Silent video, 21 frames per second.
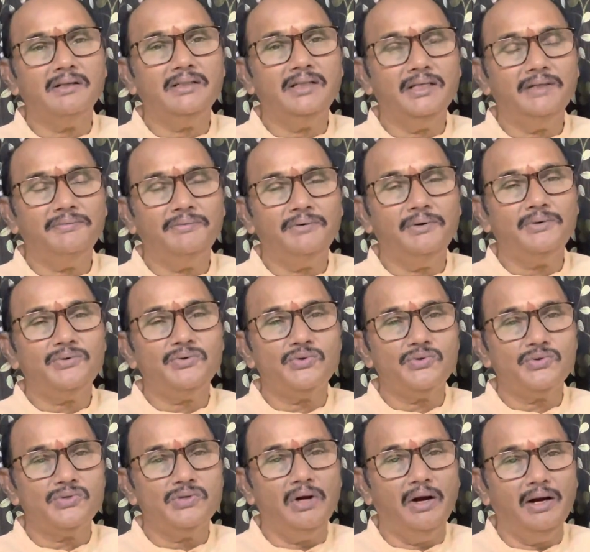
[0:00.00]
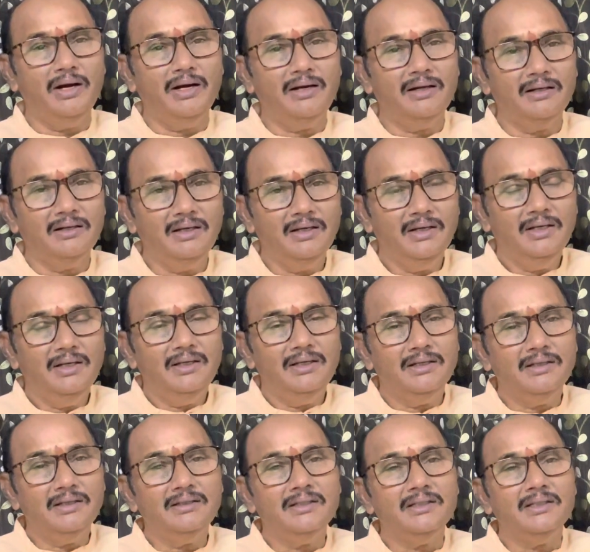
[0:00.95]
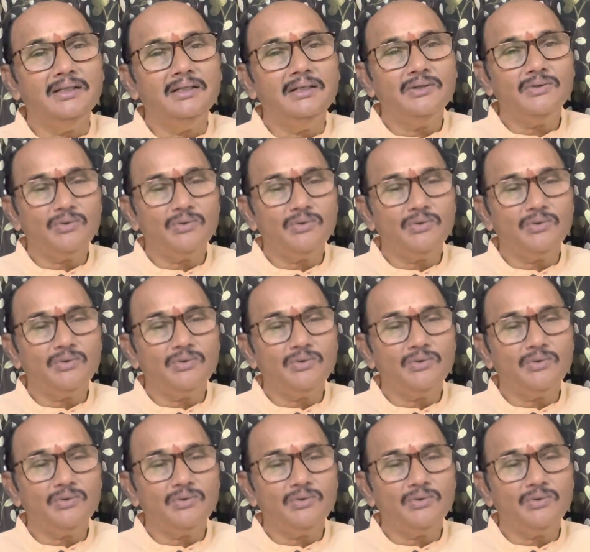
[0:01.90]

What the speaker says: Therefore, she is joined in the